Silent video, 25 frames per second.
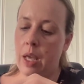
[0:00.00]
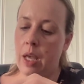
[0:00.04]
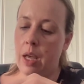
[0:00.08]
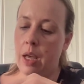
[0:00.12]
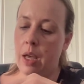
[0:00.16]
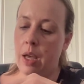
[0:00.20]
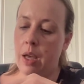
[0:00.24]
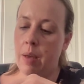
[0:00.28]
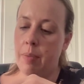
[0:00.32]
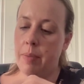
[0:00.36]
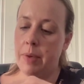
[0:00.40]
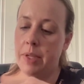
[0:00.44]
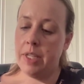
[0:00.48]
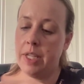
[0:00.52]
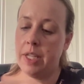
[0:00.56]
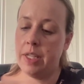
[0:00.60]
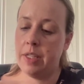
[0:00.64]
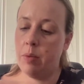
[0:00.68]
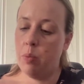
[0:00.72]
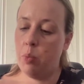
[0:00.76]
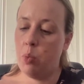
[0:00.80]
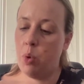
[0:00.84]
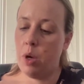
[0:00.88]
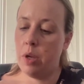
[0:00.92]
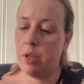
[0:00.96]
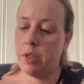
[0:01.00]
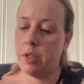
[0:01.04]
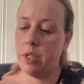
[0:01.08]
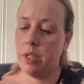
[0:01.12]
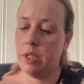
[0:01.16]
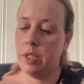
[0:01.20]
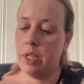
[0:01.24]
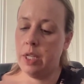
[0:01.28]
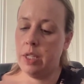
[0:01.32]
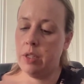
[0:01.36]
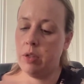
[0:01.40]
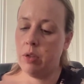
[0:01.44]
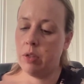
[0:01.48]
It says it works to
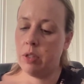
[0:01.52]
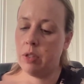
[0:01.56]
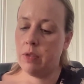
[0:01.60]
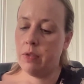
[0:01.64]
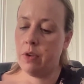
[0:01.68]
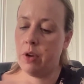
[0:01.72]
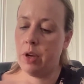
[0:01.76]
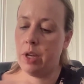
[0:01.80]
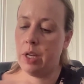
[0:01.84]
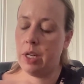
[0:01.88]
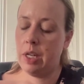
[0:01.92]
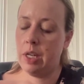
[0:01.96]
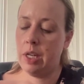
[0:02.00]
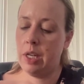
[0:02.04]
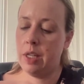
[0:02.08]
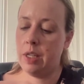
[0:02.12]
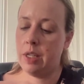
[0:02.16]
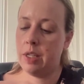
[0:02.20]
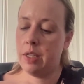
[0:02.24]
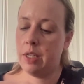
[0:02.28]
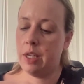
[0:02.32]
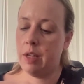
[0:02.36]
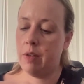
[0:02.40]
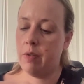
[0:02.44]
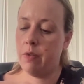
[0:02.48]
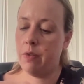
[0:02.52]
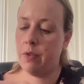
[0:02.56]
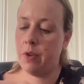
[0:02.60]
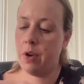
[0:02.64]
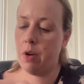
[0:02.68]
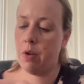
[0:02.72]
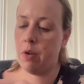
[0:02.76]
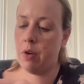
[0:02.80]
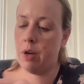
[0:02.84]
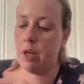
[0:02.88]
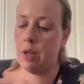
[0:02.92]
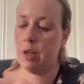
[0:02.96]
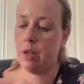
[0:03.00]
detoxify and clear the skin
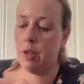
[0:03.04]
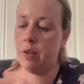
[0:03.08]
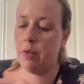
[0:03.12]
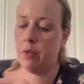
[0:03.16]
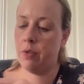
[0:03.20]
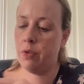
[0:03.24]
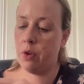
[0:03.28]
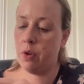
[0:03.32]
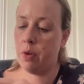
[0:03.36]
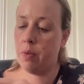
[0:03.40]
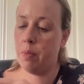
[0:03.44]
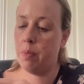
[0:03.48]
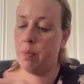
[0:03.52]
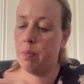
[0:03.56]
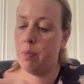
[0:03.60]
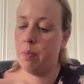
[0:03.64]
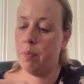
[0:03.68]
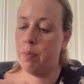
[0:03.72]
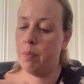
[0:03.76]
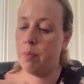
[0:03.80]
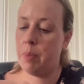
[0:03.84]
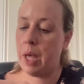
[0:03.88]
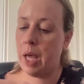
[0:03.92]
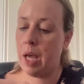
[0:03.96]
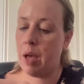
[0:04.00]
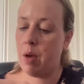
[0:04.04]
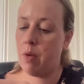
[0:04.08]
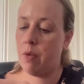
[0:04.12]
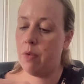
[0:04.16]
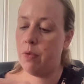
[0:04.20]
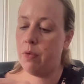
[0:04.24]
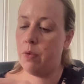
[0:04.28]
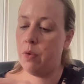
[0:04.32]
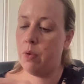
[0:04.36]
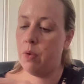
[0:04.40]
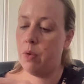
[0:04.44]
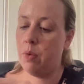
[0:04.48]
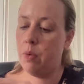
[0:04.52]
through
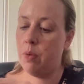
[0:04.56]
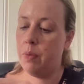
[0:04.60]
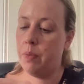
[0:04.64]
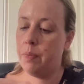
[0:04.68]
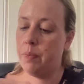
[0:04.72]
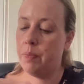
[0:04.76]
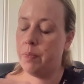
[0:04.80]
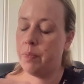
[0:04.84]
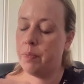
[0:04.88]
powerful